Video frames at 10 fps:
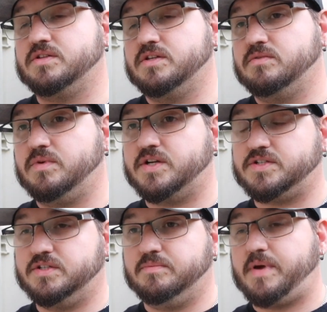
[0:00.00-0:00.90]
than
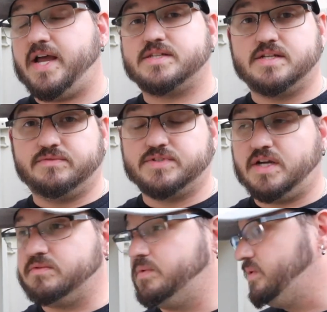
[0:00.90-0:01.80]
actually the bad stuff has
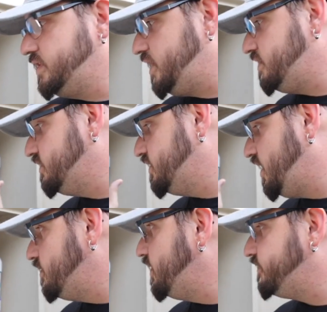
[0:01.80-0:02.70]

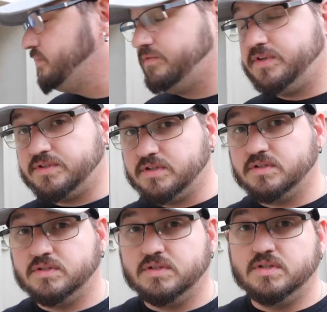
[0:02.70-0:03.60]
gone away from the
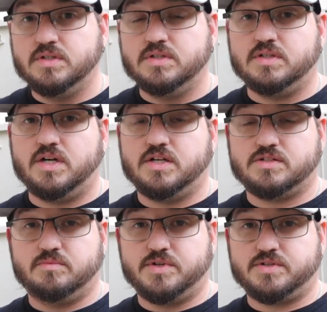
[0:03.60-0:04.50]
filter.
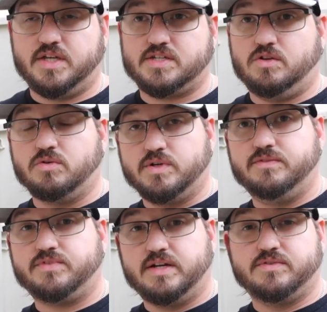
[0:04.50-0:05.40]
So much less
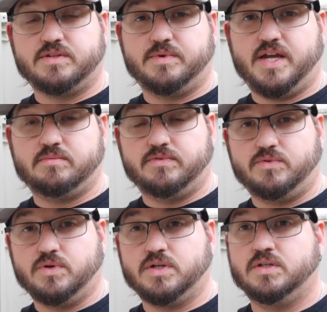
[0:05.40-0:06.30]
chlorine flavor than we had
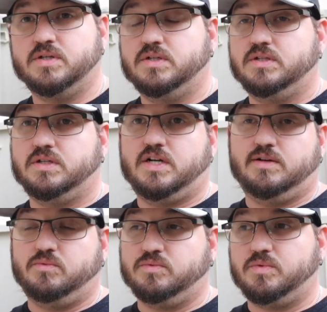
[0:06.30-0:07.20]
before.
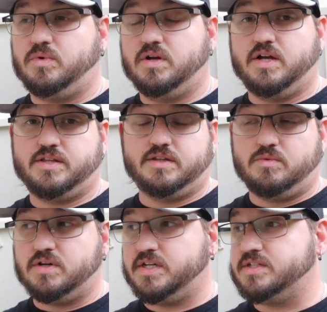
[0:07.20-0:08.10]
The water, I think
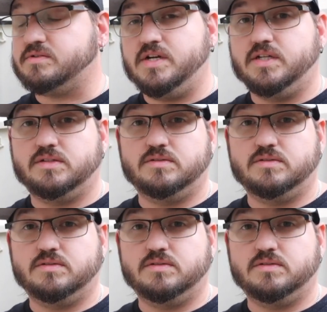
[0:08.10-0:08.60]
the water tastes great.